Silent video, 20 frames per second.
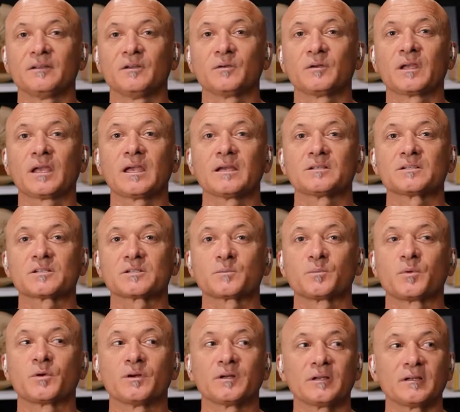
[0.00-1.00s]
You can't
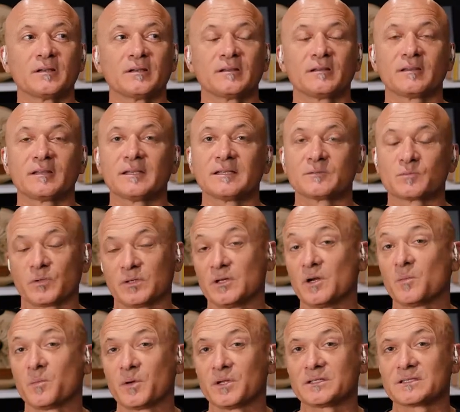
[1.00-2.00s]
just put things well,
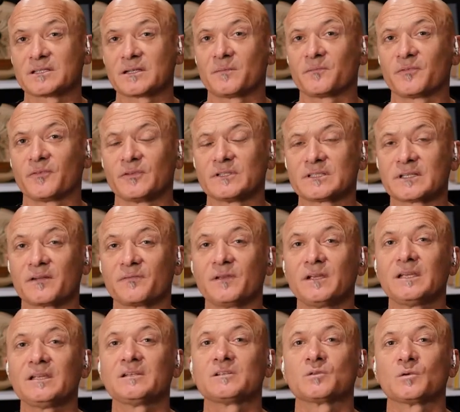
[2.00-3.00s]
you don't put some stuff
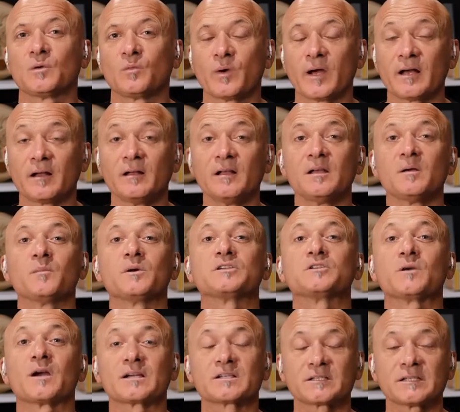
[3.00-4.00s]
into a well,
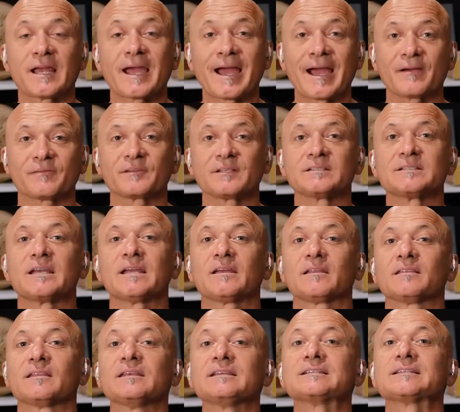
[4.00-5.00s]
but you actually have to
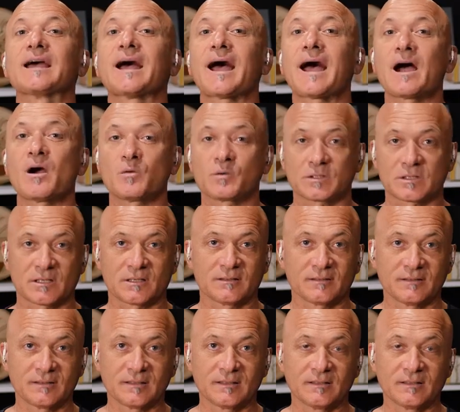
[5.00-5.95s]
take things out